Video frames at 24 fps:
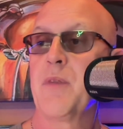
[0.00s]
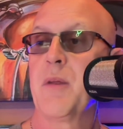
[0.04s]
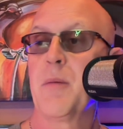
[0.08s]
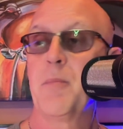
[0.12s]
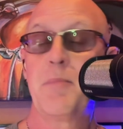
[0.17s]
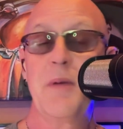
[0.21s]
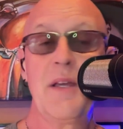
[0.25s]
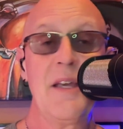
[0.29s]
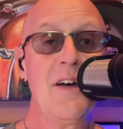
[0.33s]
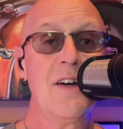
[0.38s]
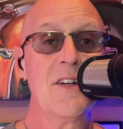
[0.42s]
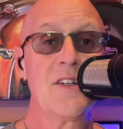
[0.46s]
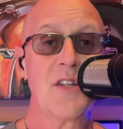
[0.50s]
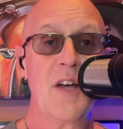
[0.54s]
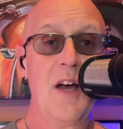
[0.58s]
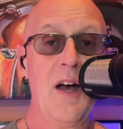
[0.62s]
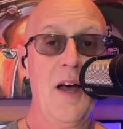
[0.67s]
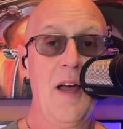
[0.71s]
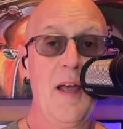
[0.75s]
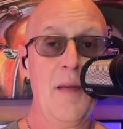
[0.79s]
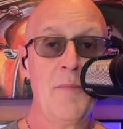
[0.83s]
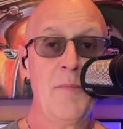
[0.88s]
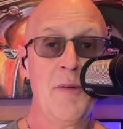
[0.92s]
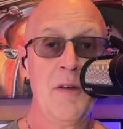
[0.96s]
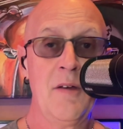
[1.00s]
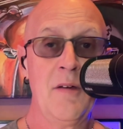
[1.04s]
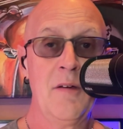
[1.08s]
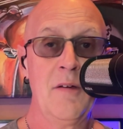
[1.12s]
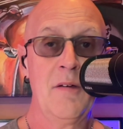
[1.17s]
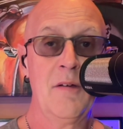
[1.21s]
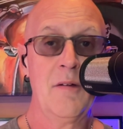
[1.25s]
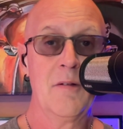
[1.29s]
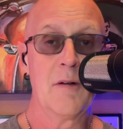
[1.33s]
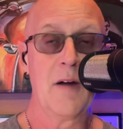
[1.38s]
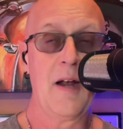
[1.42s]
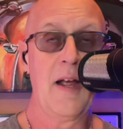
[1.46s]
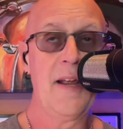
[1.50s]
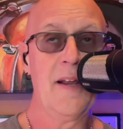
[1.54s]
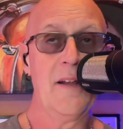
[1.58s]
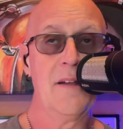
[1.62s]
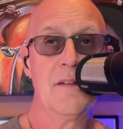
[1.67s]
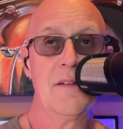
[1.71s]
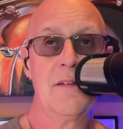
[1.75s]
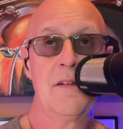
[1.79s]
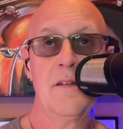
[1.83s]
Be on time, right?